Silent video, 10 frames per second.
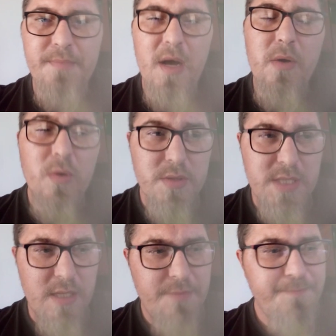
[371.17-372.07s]

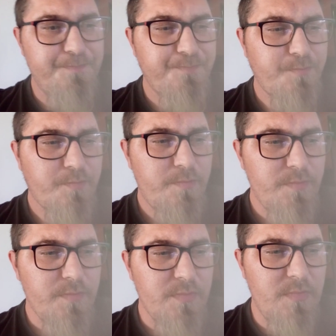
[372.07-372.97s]
Also,
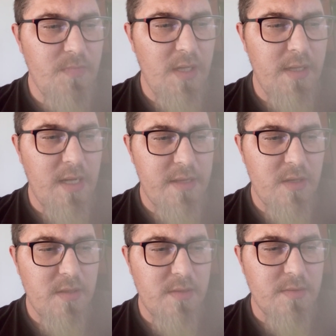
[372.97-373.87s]

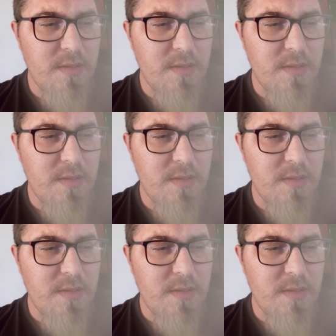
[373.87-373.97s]
another